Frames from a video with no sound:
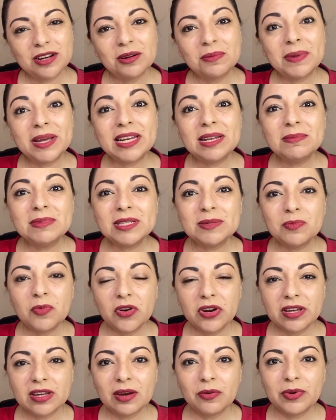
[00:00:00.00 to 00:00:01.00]
My name is
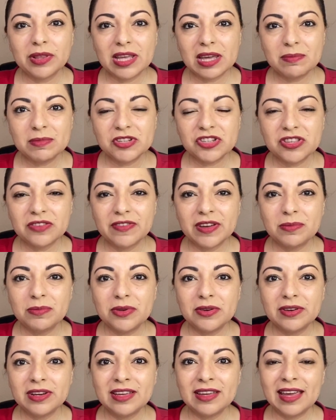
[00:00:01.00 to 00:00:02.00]
Monica with MH Divine
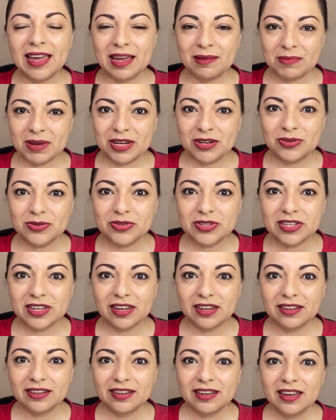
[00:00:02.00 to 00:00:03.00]
Beauty and my new skin.